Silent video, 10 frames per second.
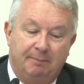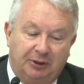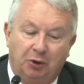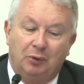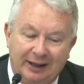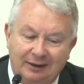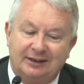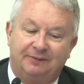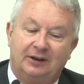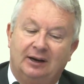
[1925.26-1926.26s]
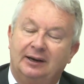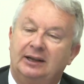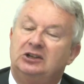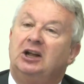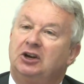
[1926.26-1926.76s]
But the real
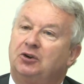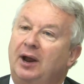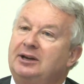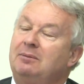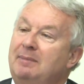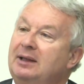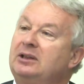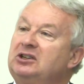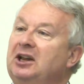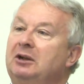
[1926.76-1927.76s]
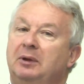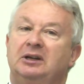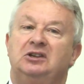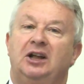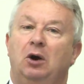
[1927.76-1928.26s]
difficulty is trying to make this link. We
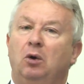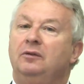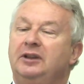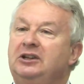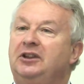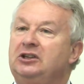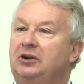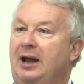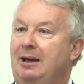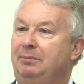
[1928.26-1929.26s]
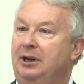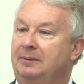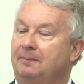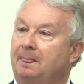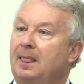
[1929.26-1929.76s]
can say all of these things are
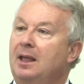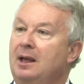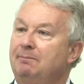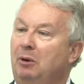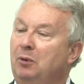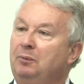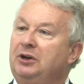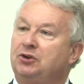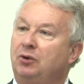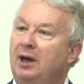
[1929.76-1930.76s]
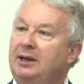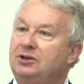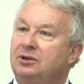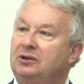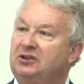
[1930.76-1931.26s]
happening, but when we try
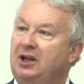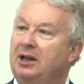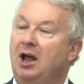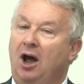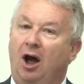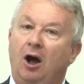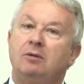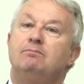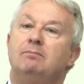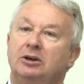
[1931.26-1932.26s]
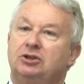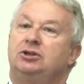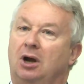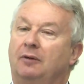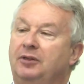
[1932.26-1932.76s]
to say how
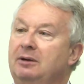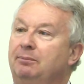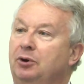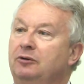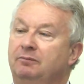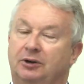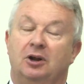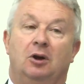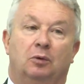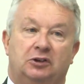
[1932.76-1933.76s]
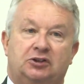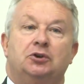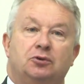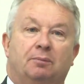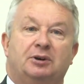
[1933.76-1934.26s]
much of the improvement was
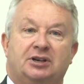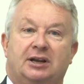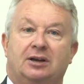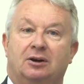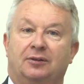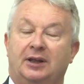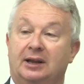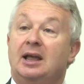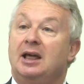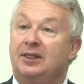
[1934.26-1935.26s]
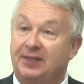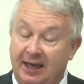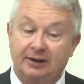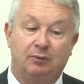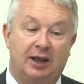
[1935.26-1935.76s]
due to a particular thing,
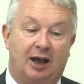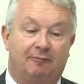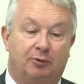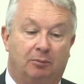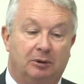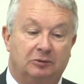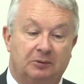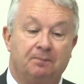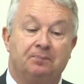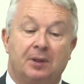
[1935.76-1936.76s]
then we have problems.